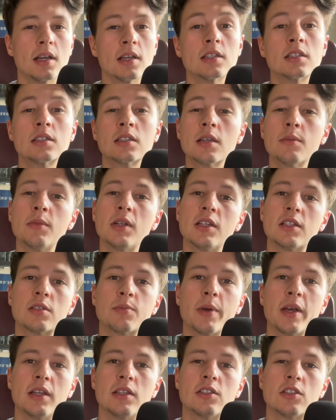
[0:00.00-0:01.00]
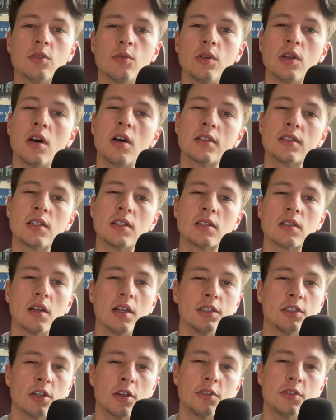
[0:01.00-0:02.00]
a similar space to an artist
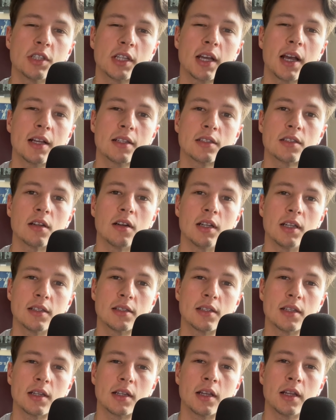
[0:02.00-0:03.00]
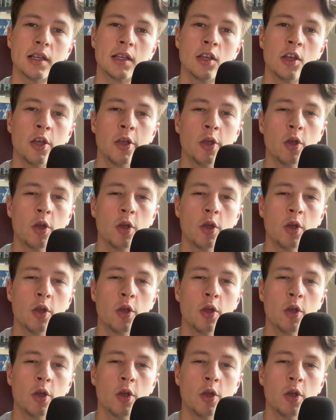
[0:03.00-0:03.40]
like Doja Cat stylistically,